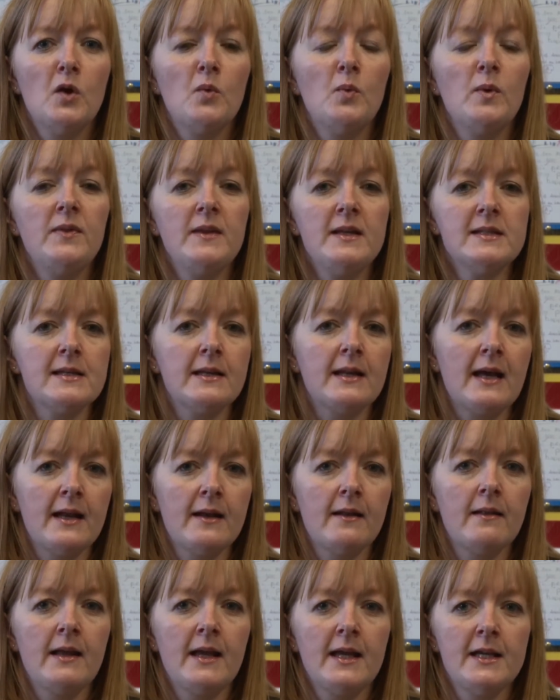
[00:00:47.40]
When these are
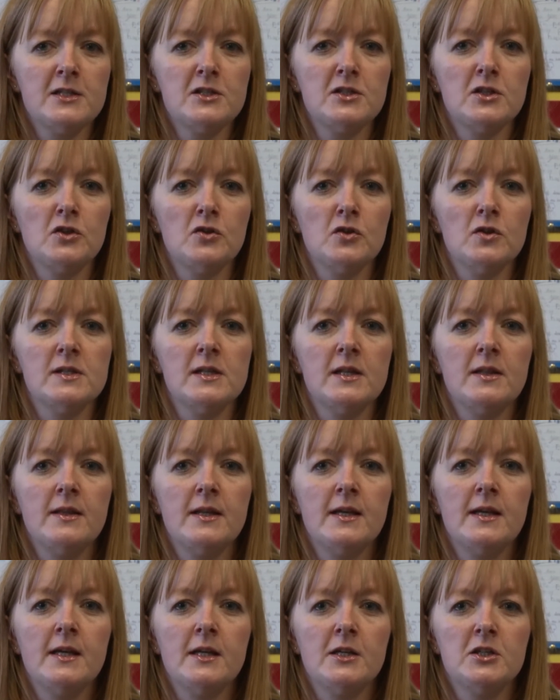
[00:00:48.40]
analysed using
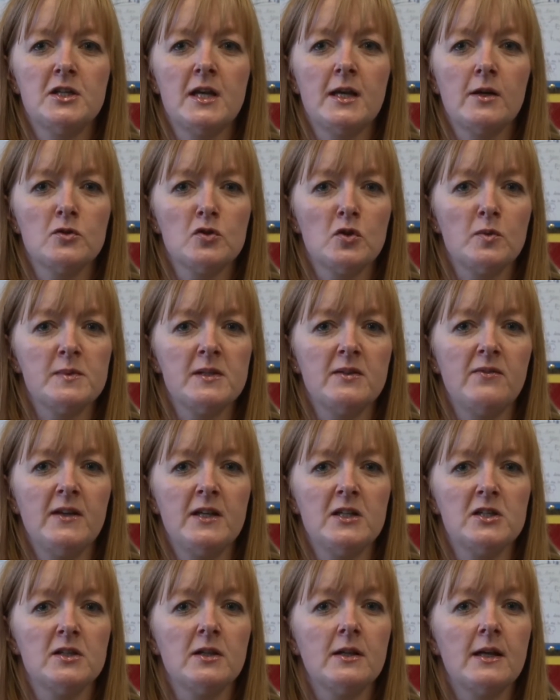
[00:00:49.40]
the Child
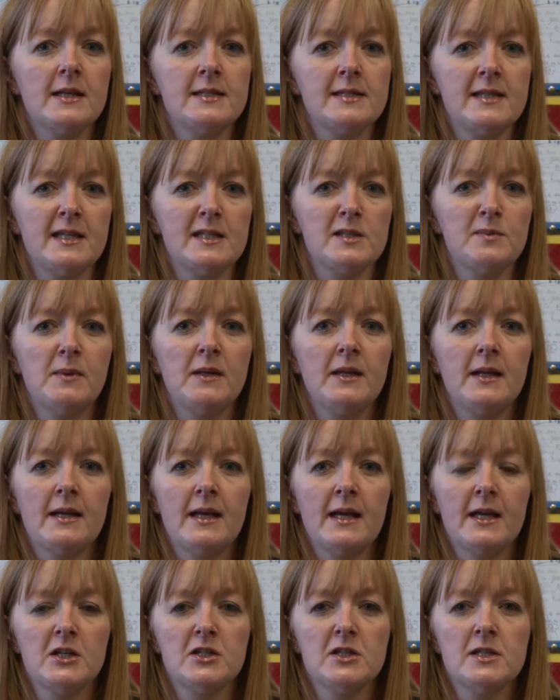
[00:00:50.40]
Observational Assessment and
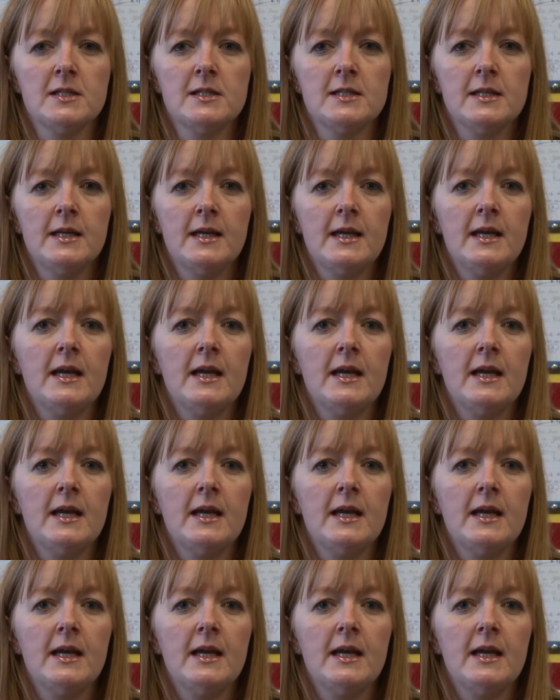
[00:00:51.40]
Actions,